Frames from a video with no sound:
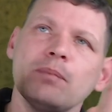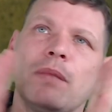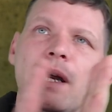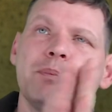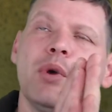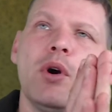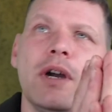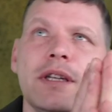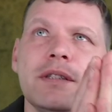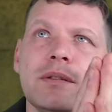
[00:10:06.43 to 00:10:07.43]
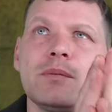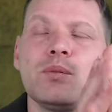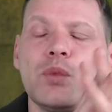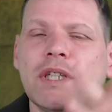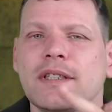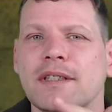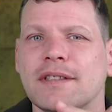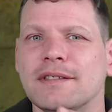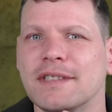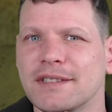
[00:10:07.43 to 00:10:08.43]
my point with
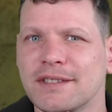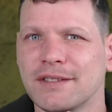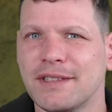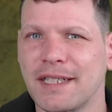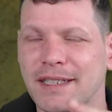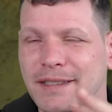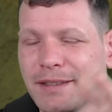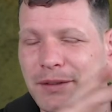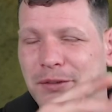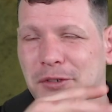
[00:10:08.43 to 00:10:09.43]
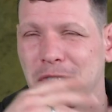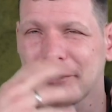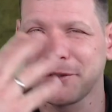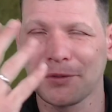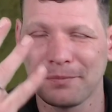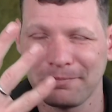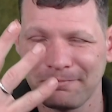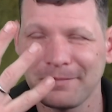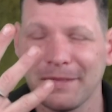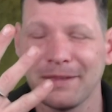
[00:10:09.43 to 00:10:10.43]
this thing, not
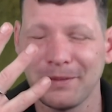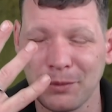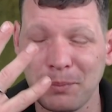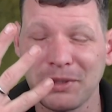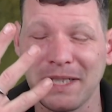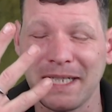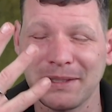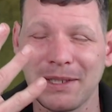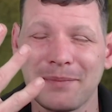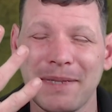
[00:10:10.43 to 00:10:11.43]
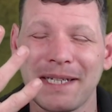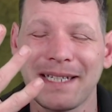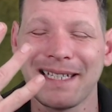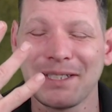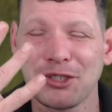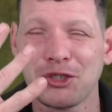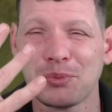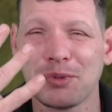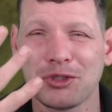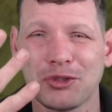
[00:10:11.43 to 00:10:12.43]
besides not making it
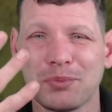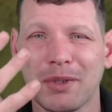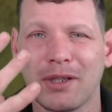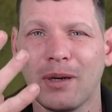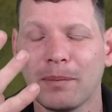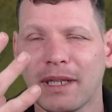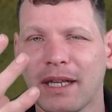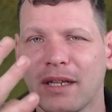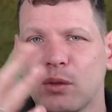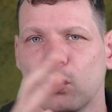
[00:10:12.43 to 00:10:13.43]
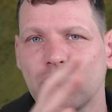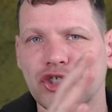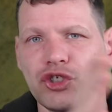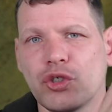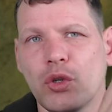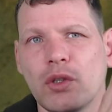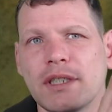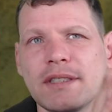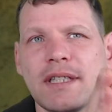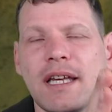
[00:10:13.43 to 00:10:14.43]
super complicated, was
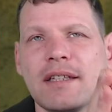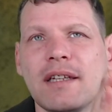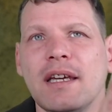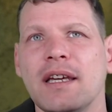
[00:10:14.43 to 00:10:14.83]
showing that